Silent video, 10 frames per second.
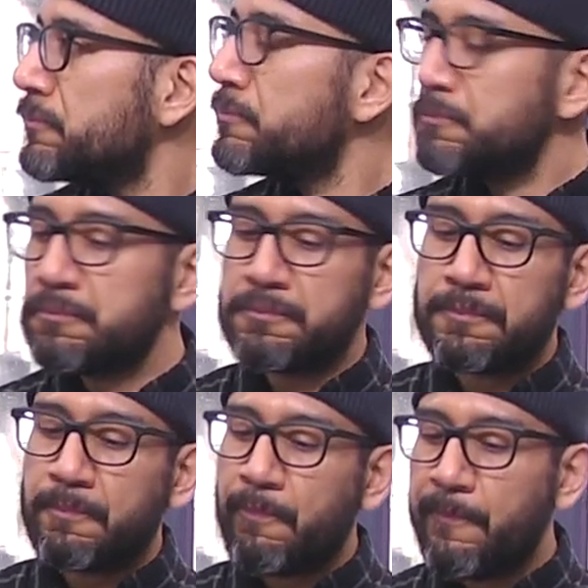
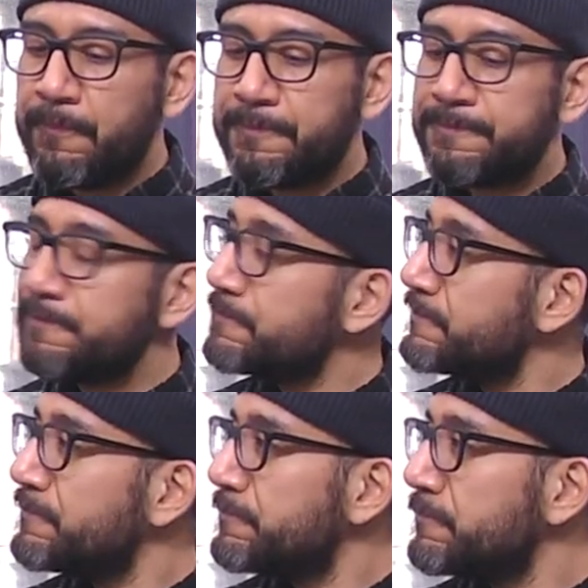
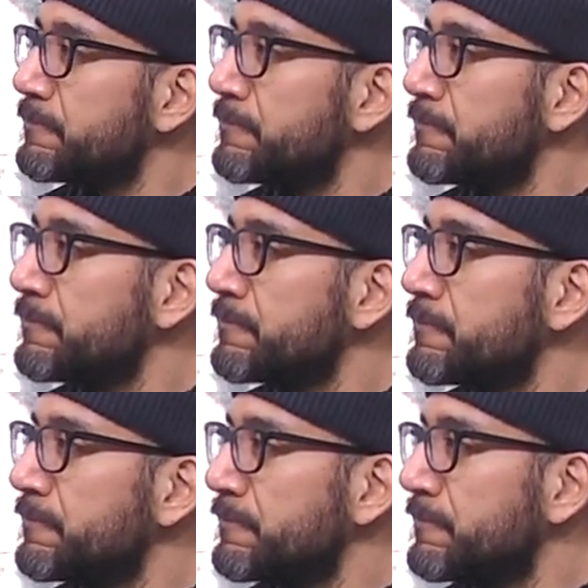
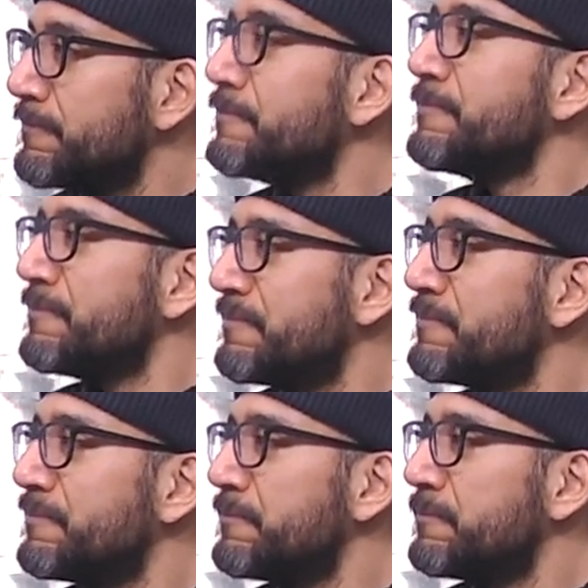
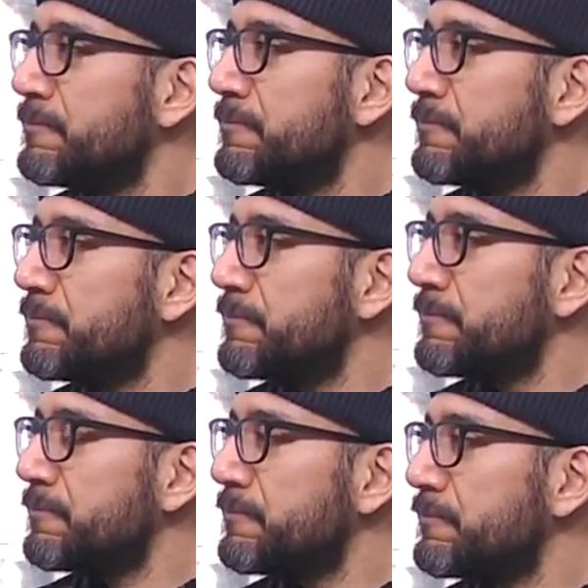
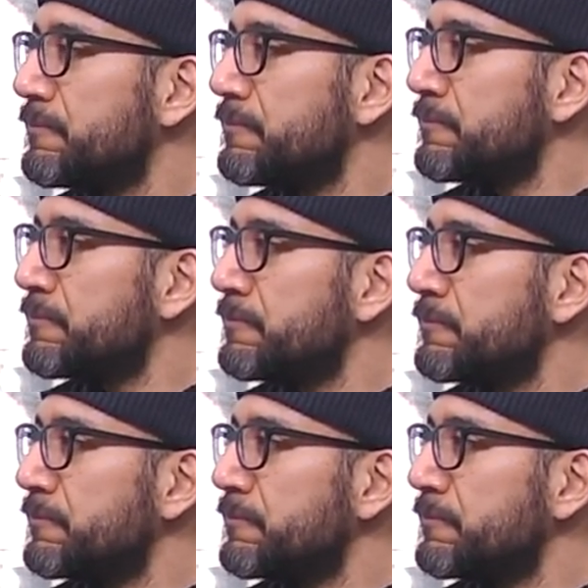(silent)